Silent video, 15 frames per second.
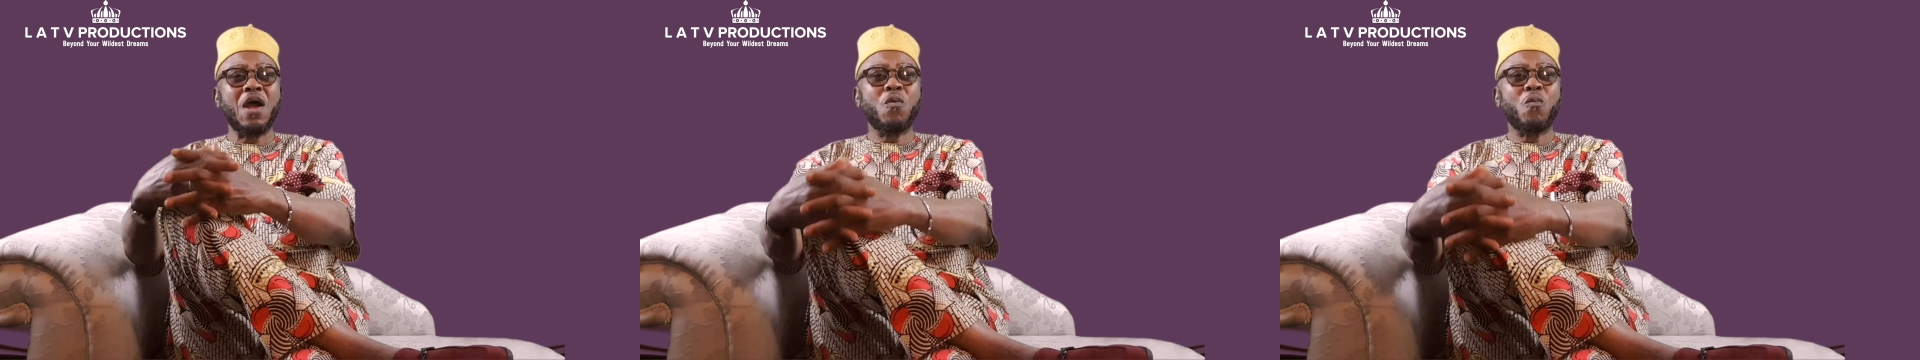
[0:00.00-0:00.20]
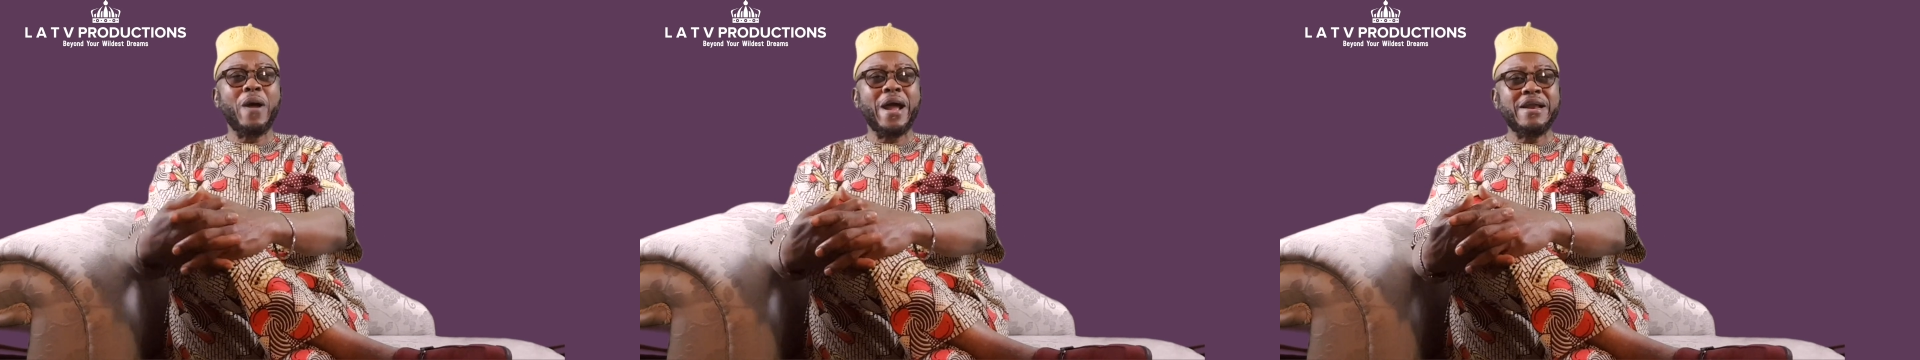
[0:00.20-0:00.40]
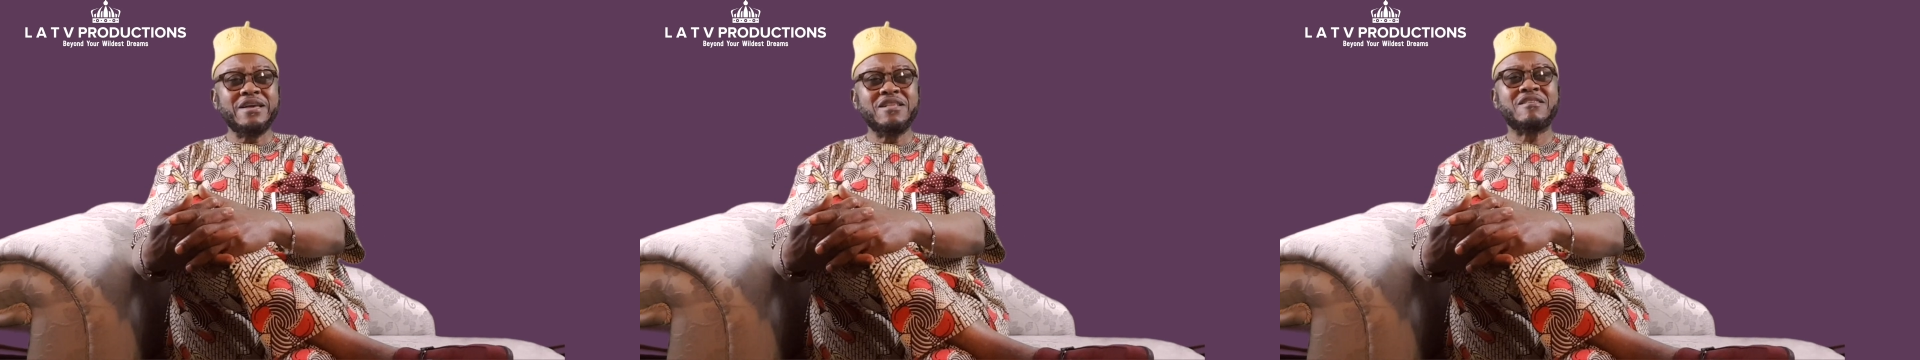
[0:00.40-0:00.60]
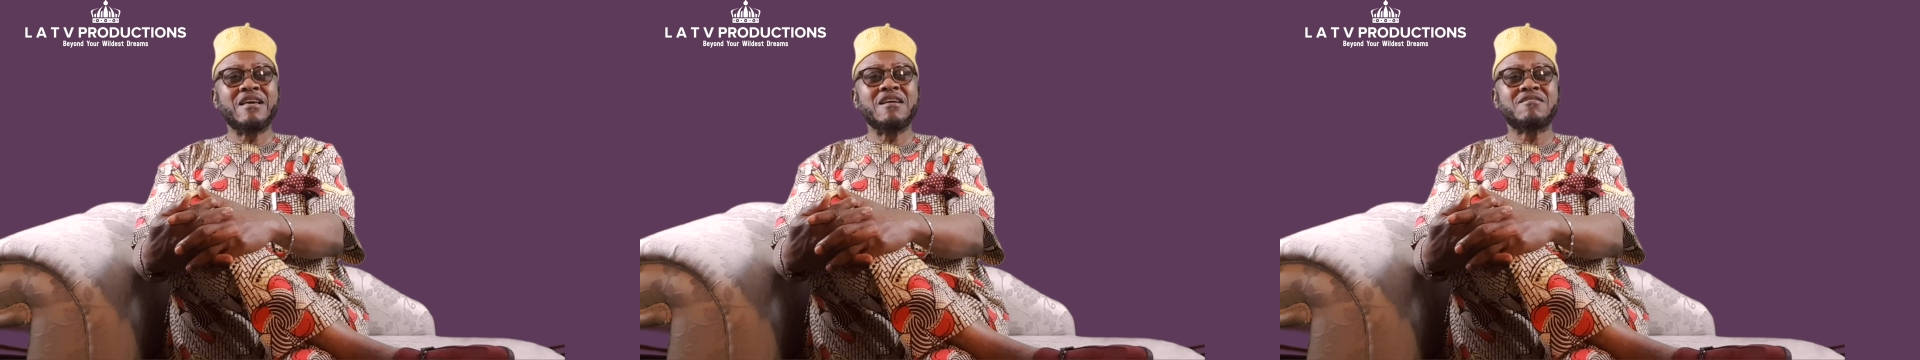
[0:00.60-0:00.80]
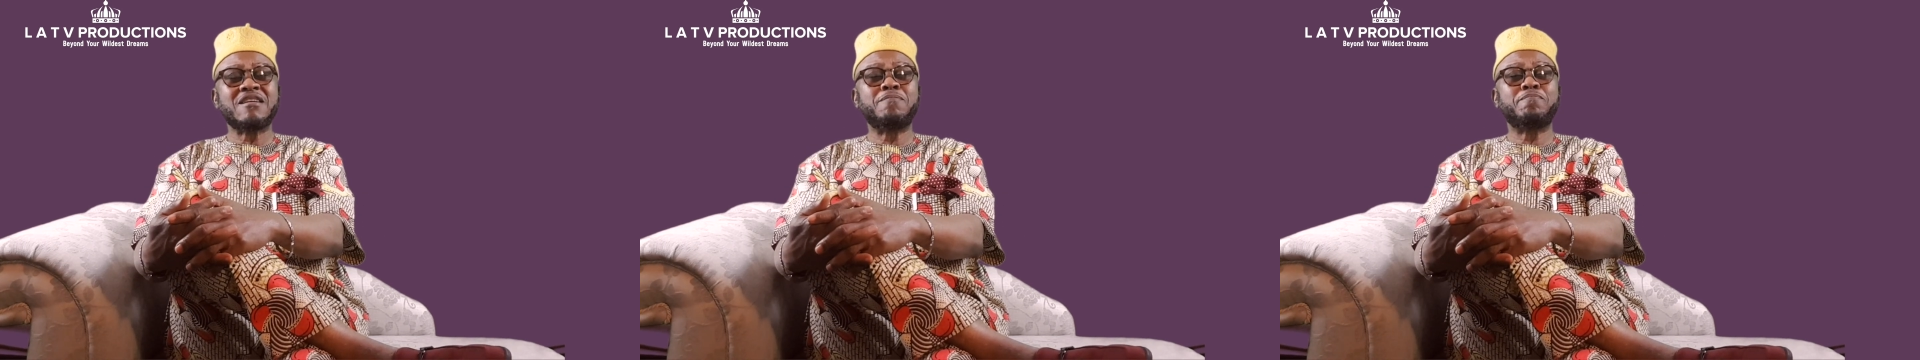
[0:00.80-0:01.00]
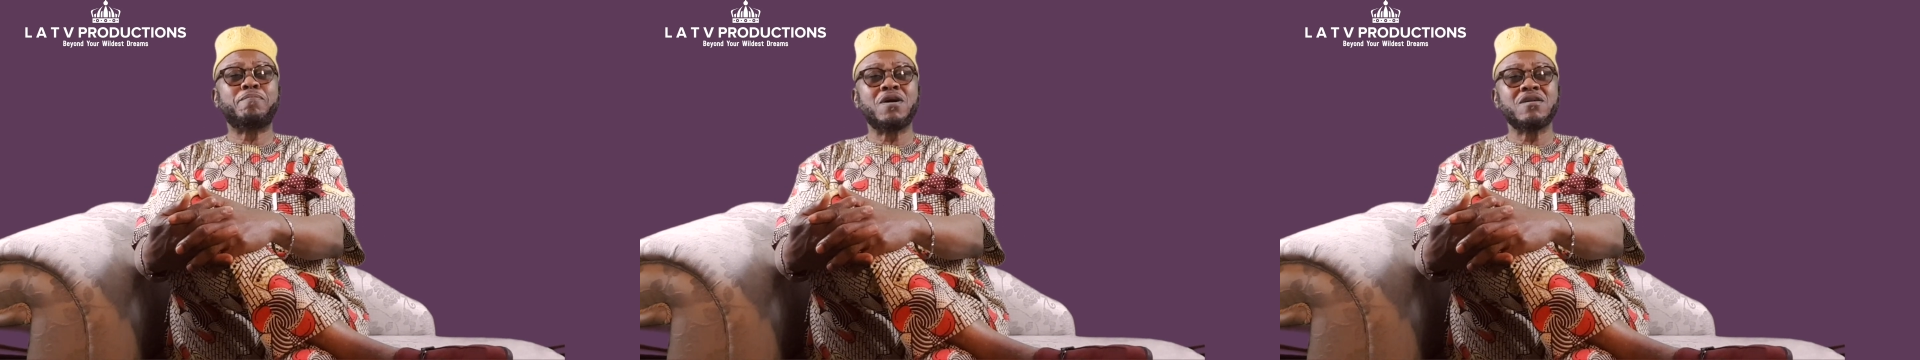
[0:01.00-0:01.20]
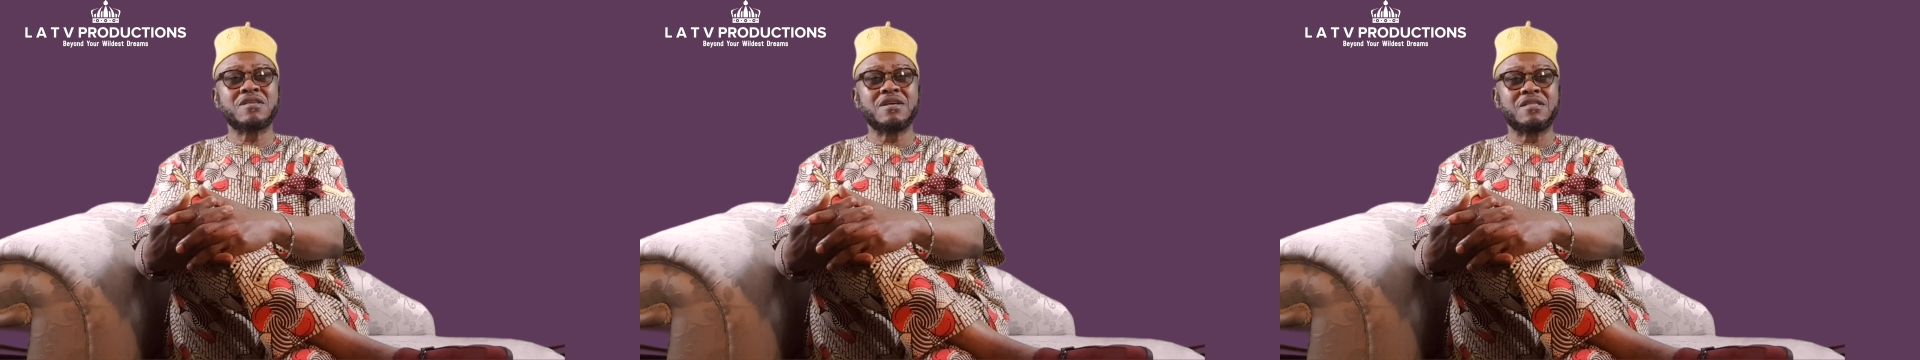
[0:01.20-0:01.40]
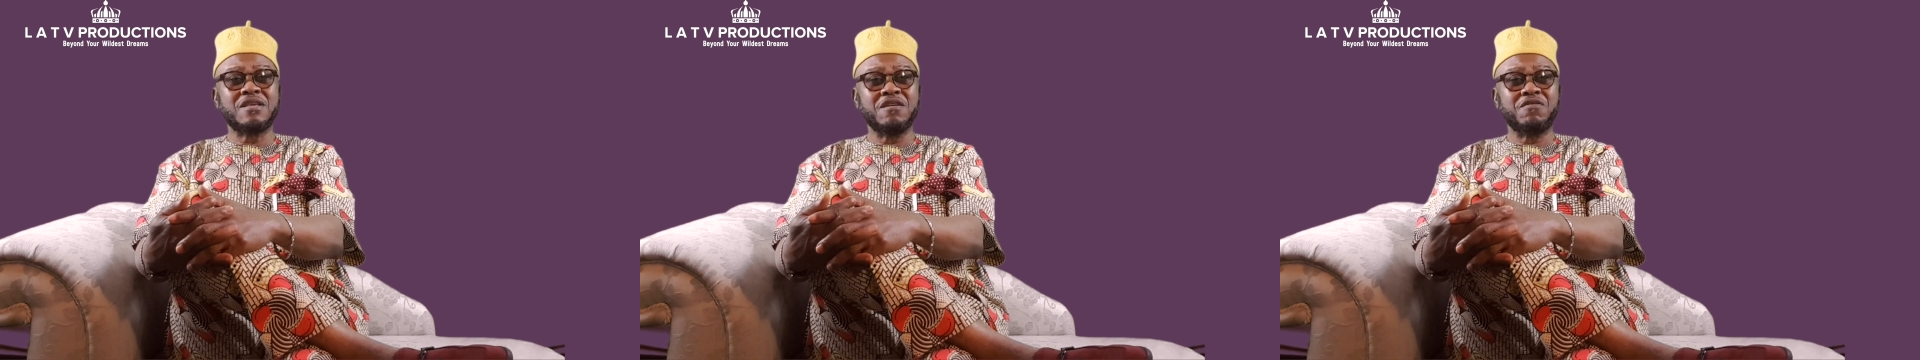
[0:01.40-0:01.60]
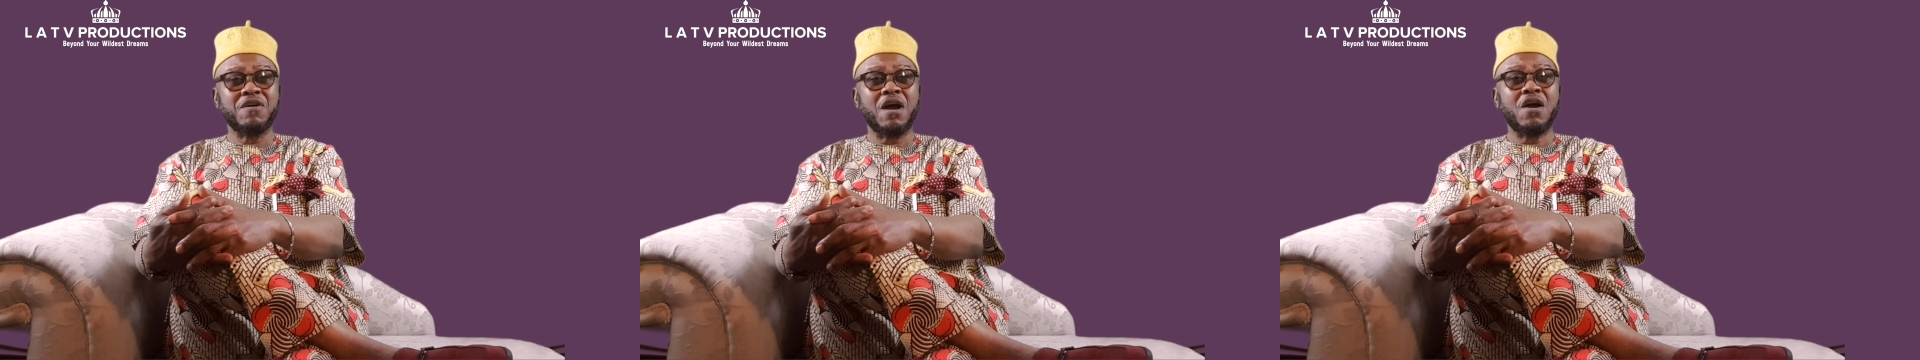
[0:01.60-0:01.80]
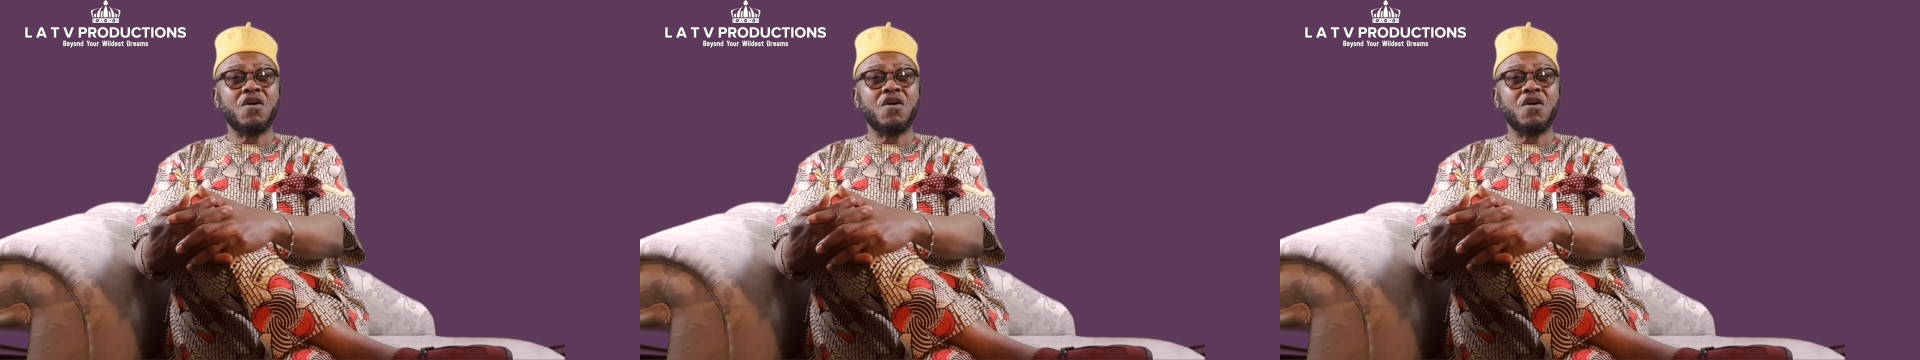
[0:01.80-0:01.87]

when he tested positive